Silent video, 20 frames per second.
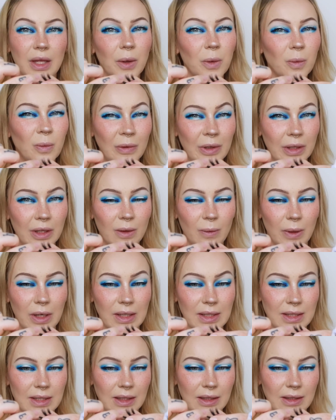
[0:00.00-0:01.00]
They don't really
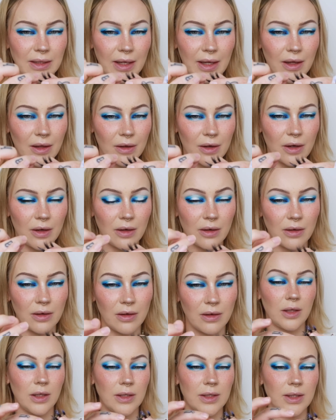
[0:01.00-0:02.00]
wanna stick together.
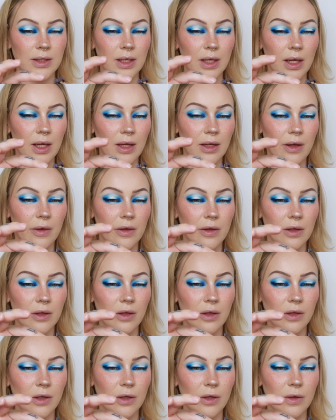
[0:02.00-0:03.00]
They're sticking now that the
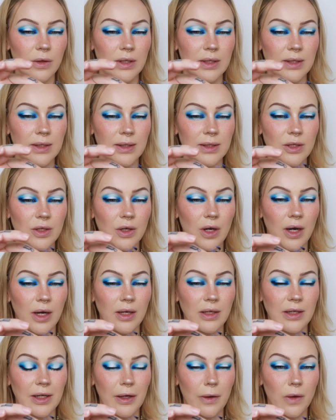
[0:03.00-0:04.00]
glue is
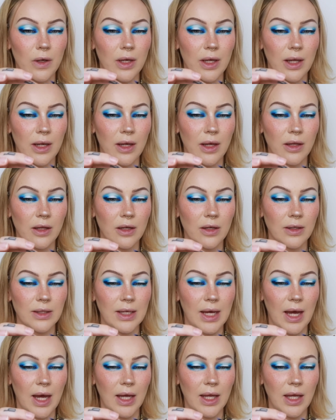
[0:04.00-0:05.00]
drying down and getting a little
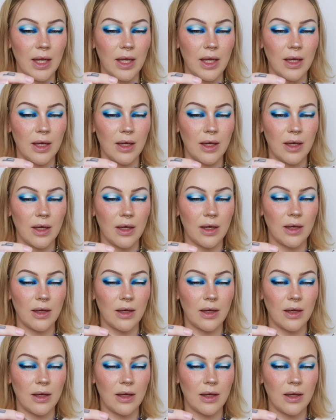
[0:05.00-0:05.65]
tacky.